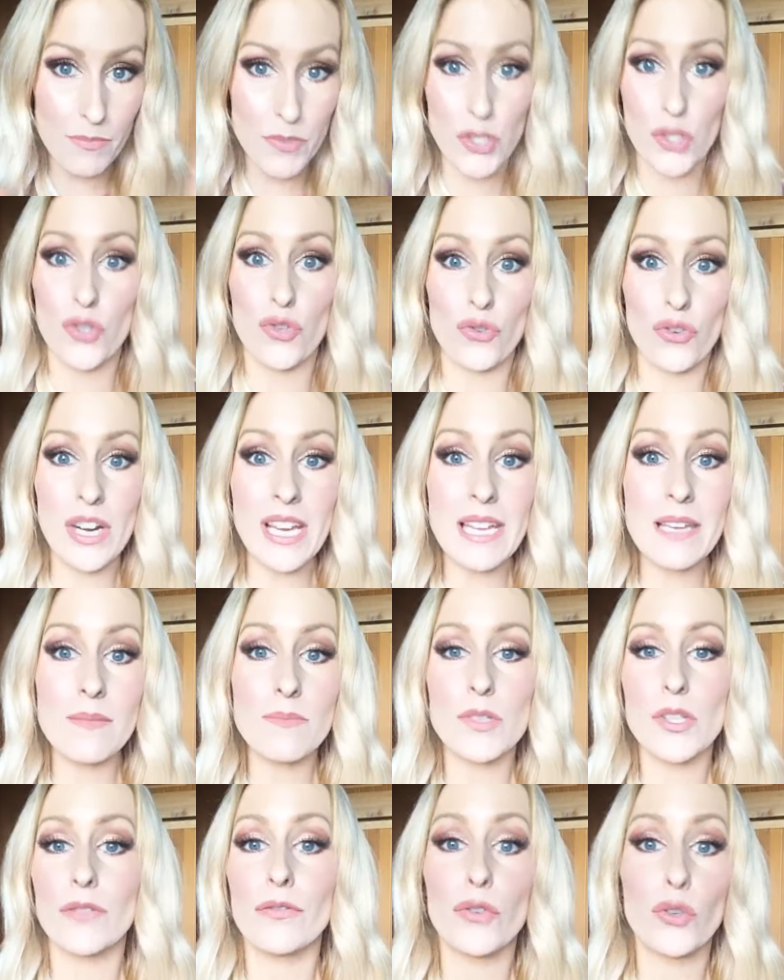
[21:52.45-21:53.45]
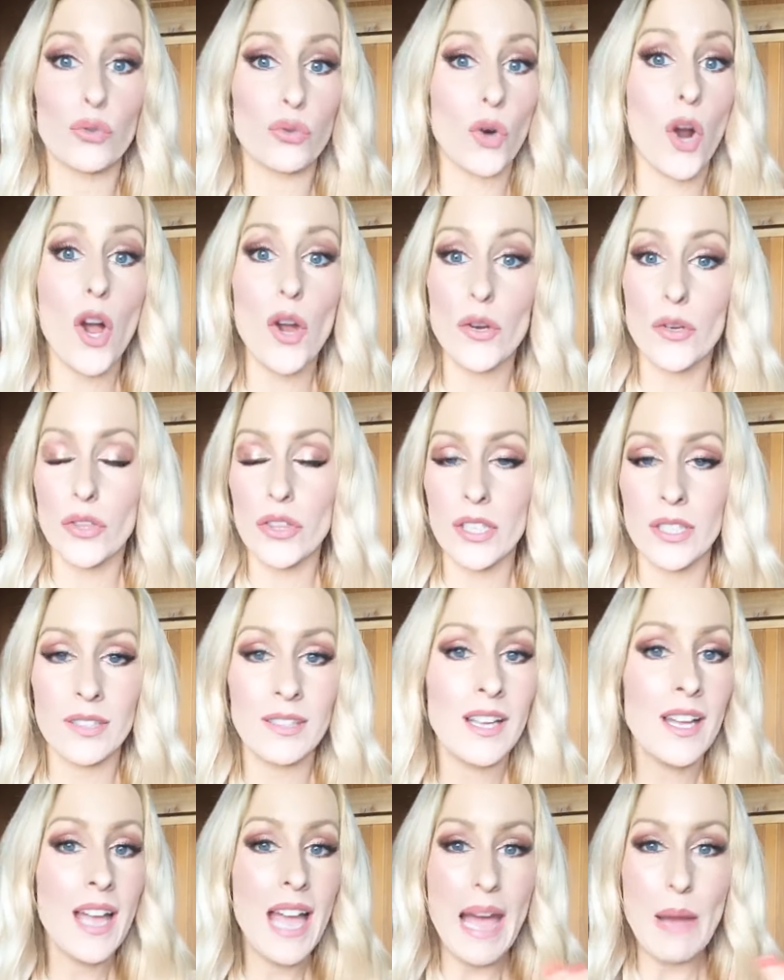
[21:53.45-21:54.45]
streams of growth and
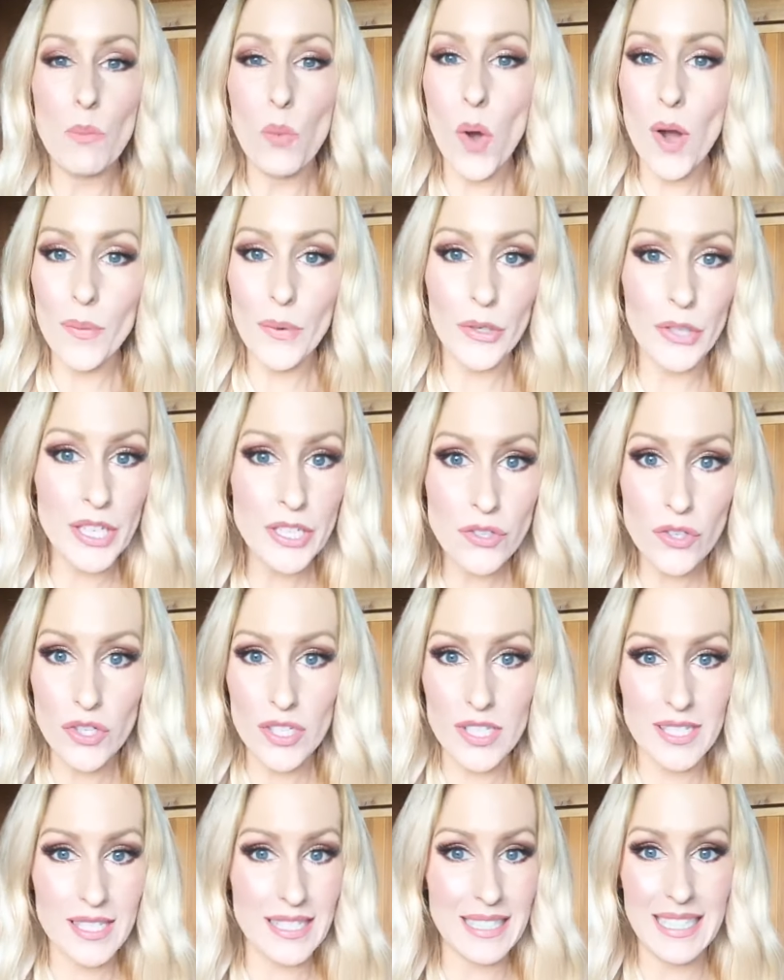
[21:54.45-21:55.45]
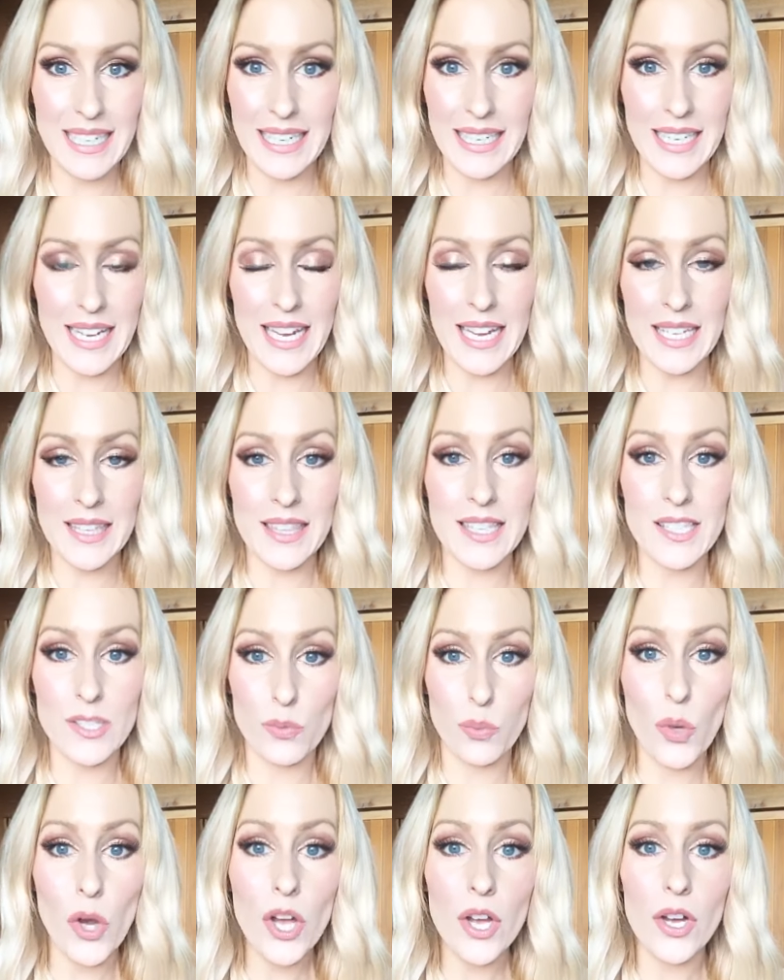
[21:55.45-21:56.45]
and what we're interested in in
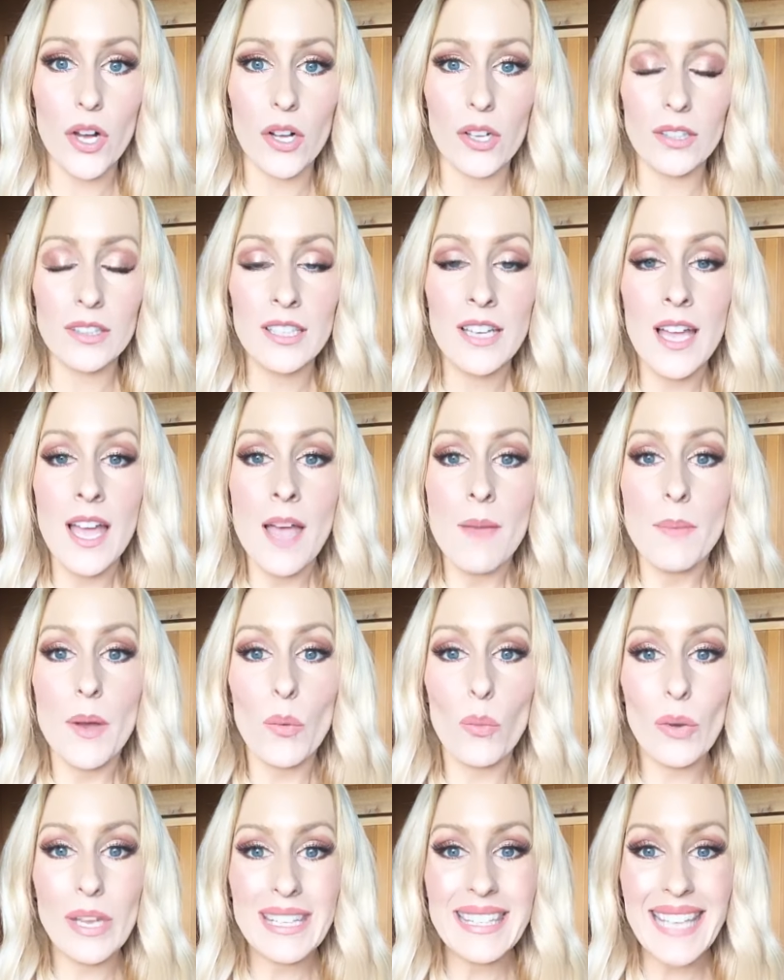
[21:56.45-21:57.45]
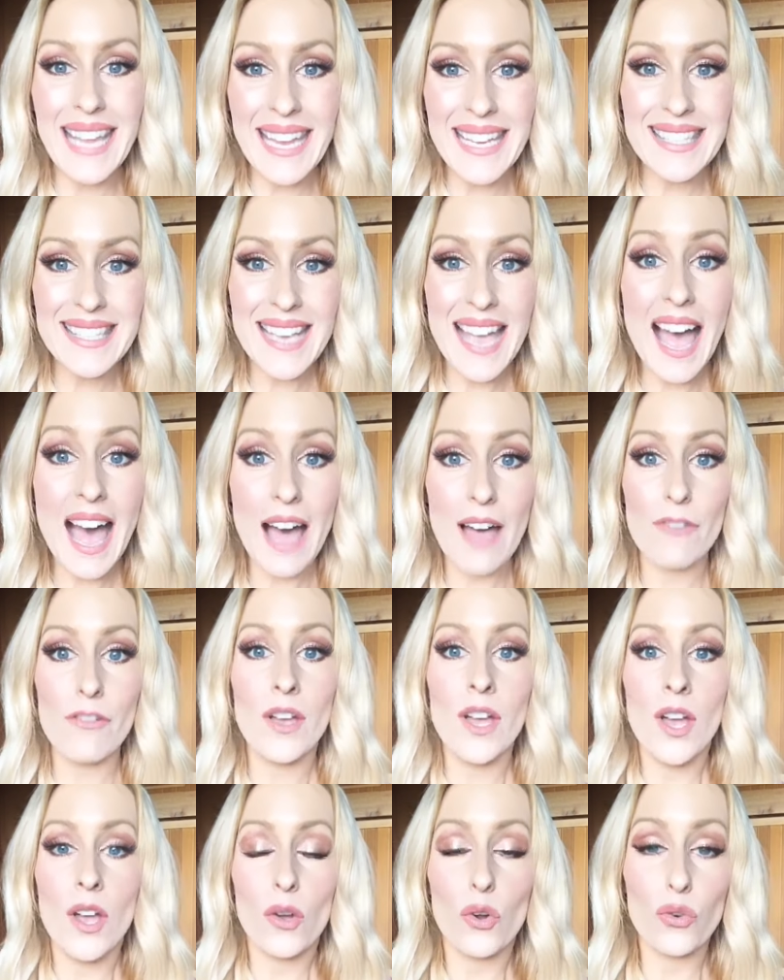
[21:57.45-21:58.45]
this world but we need to have
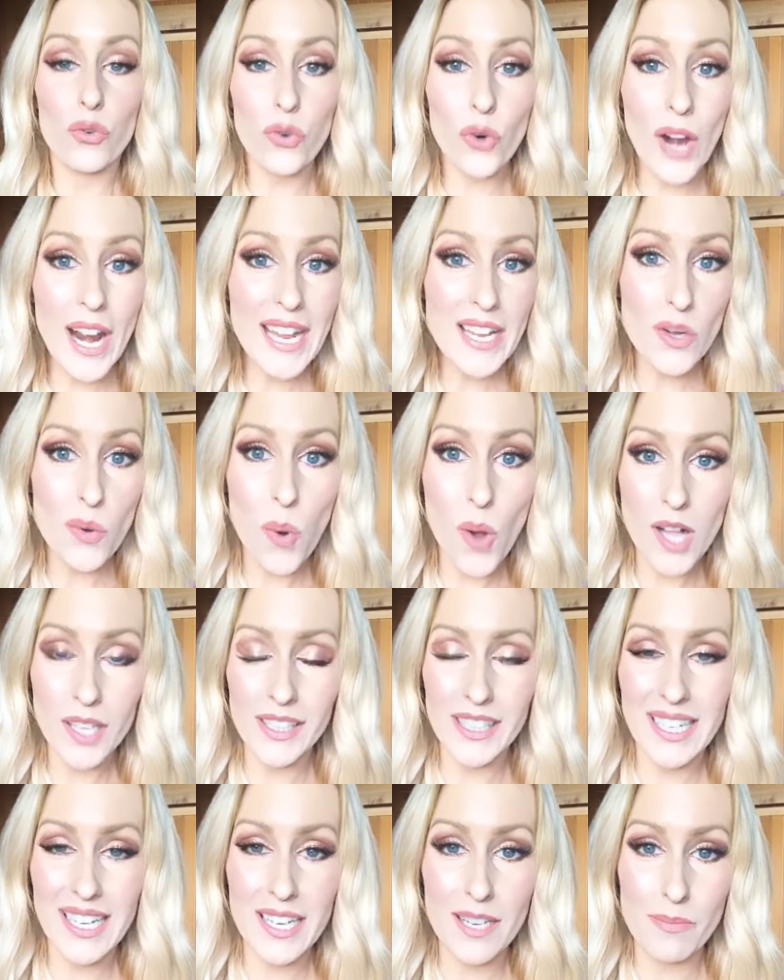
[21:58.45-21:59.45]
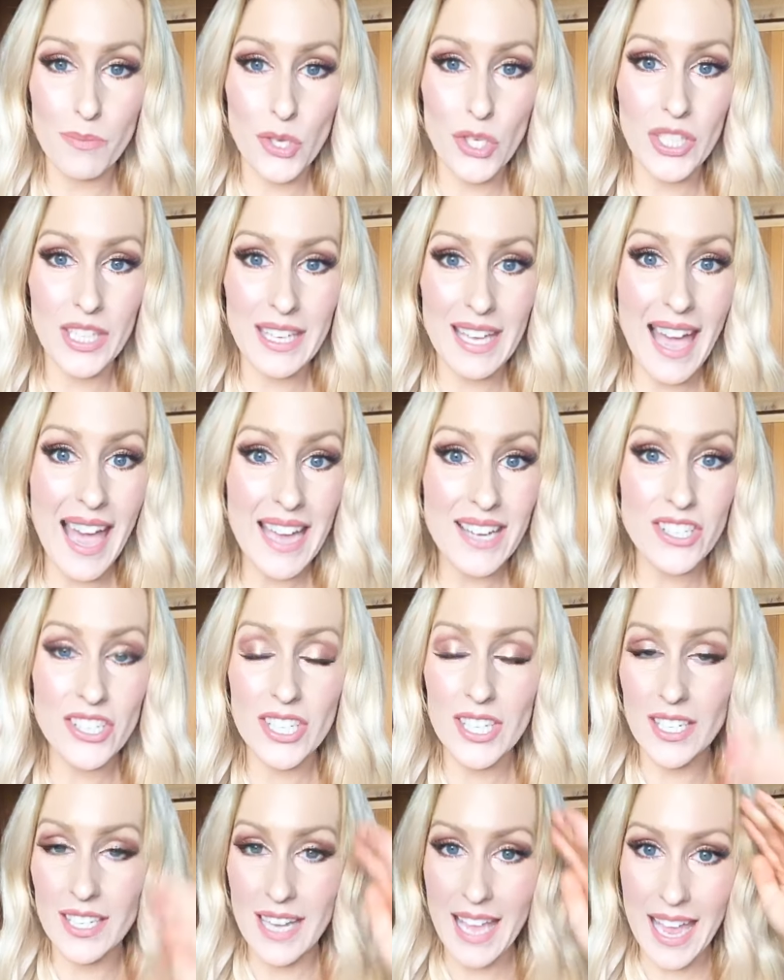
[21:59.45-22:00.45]
great quality
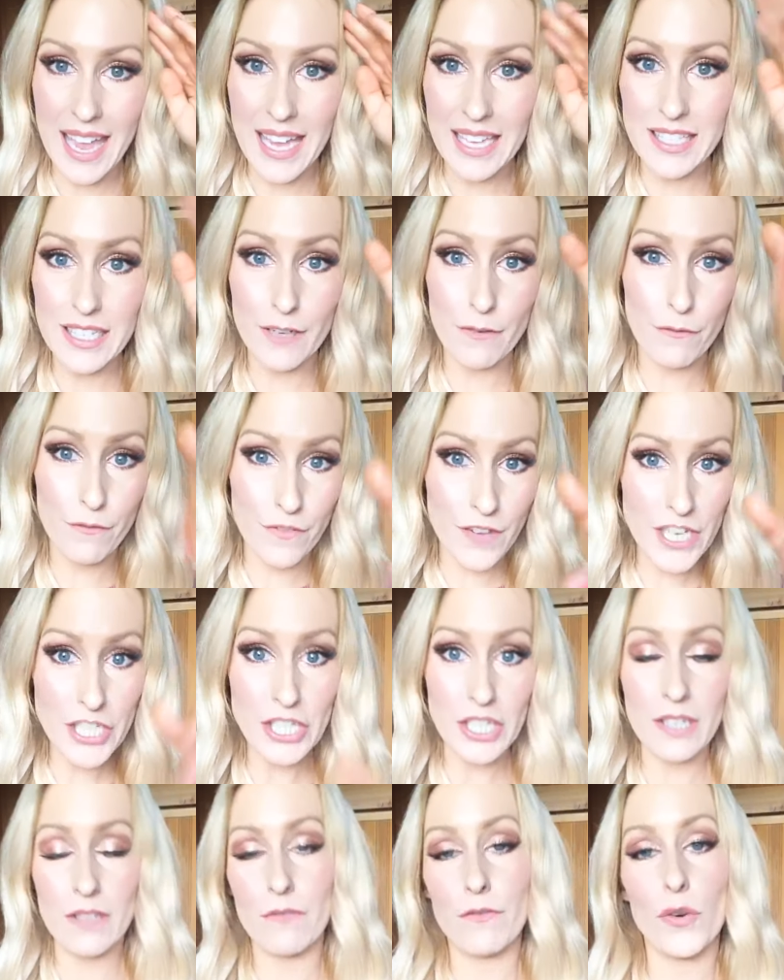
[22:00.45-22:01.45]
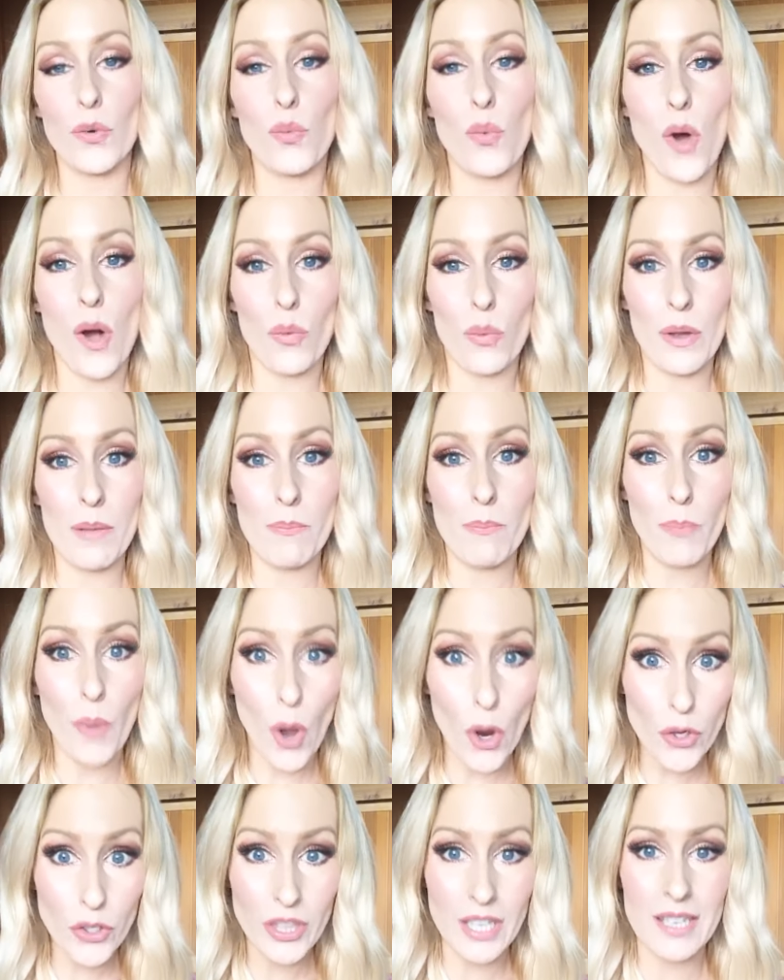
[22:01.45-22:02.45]
communication and a vision for what we're
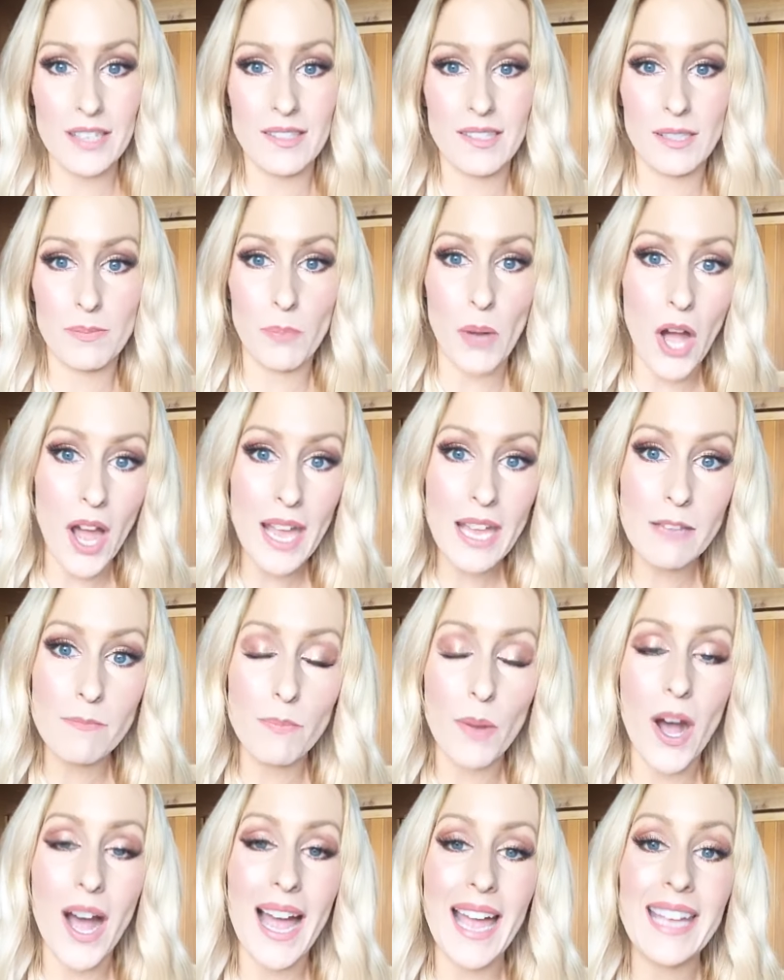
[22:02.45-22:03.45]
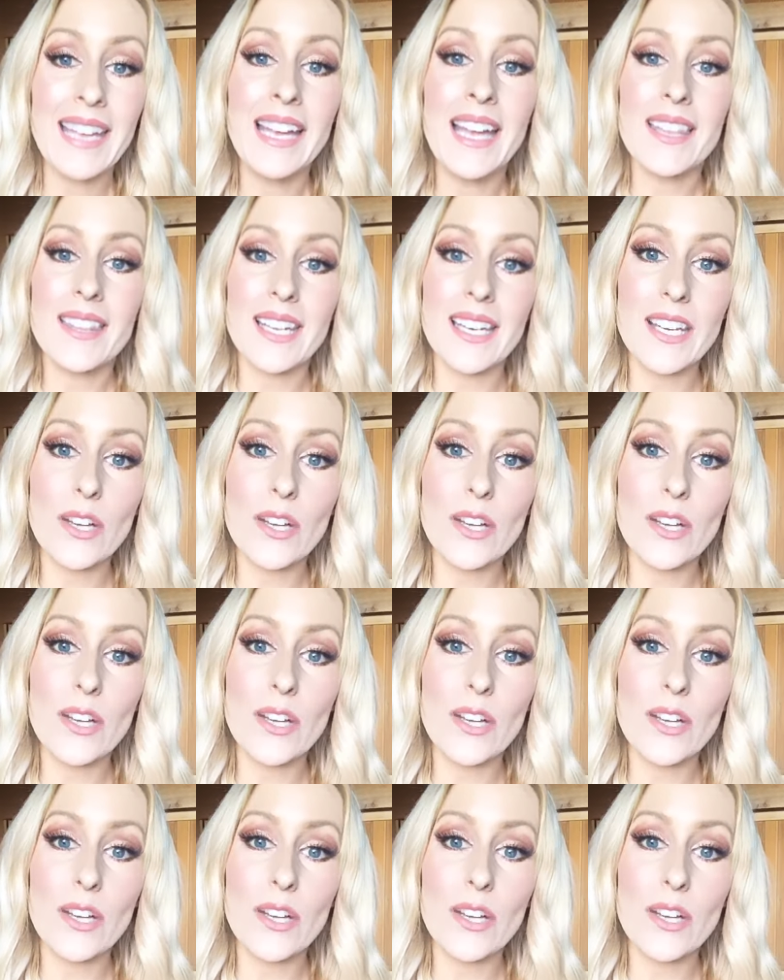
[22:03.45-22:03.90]
both inspired by that